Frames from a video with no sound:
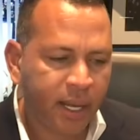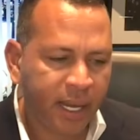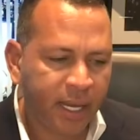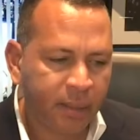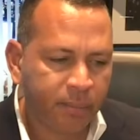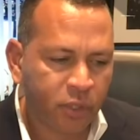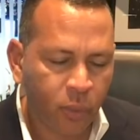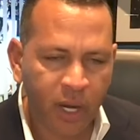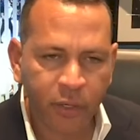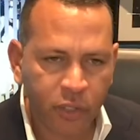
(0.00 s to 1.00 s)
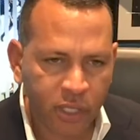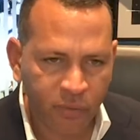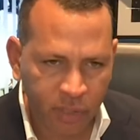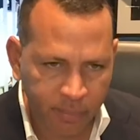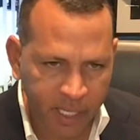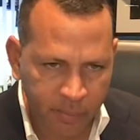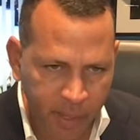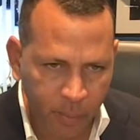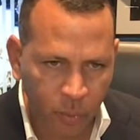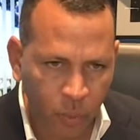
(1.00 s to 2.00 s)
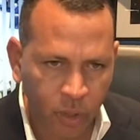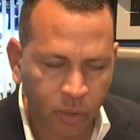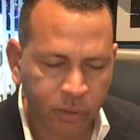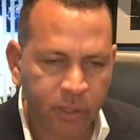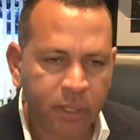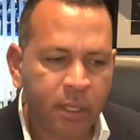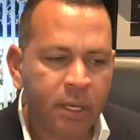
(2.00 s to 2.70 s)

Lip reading: and surrounding yourself with the best people in the world,